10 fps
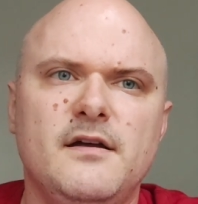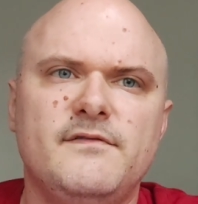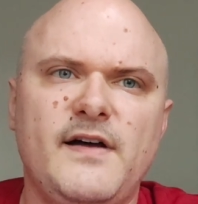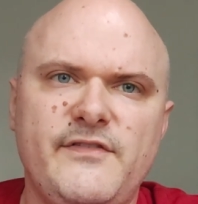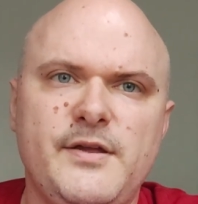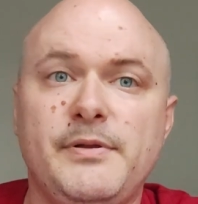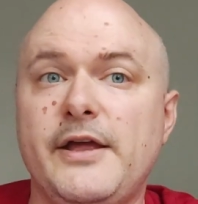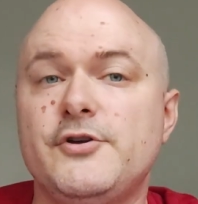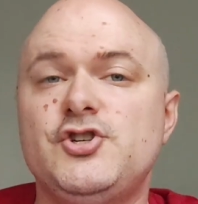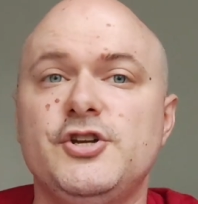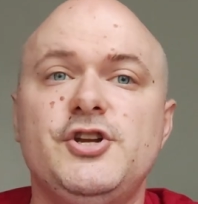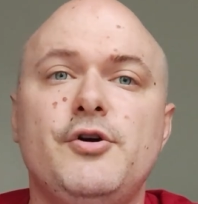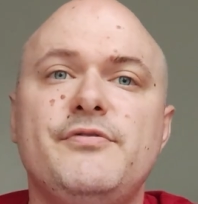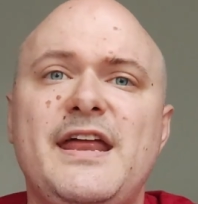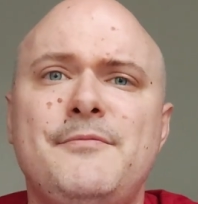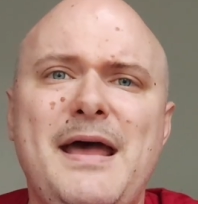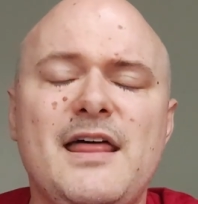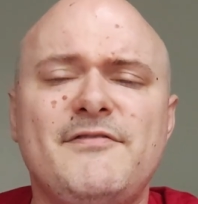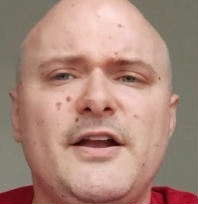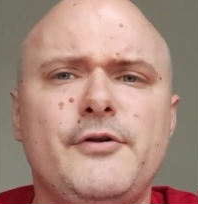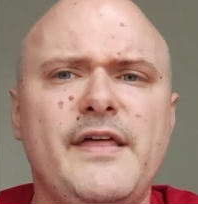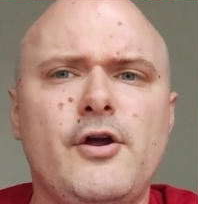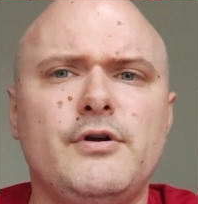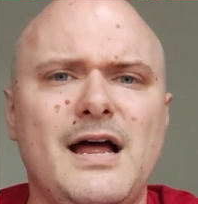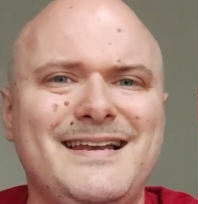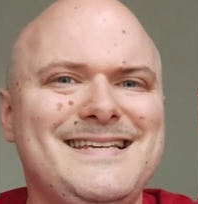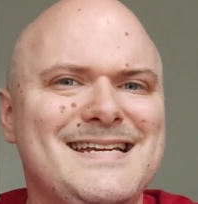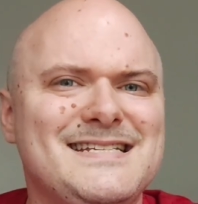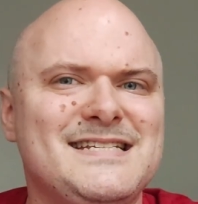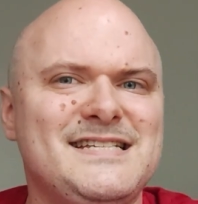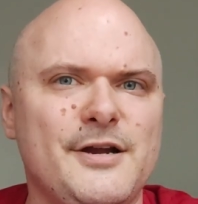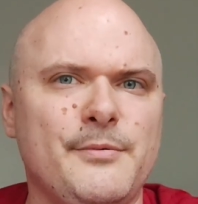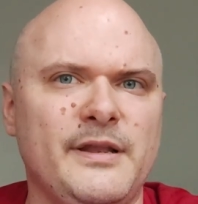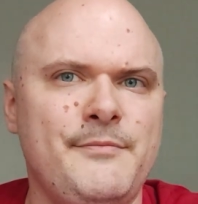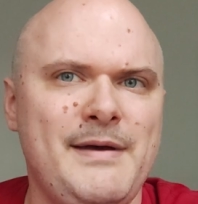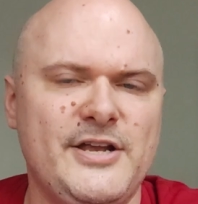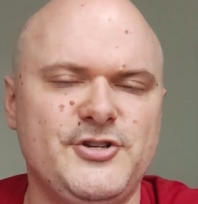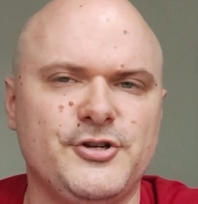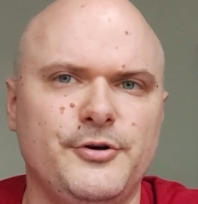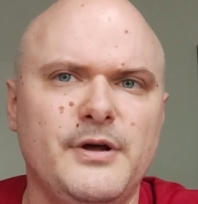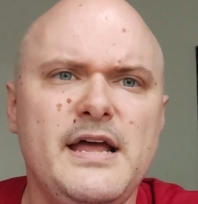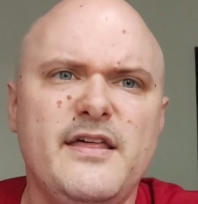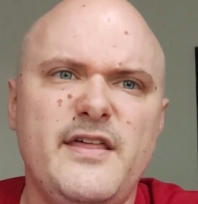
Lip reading: 5e players should note that in Pathfinder they are not necessarily magical.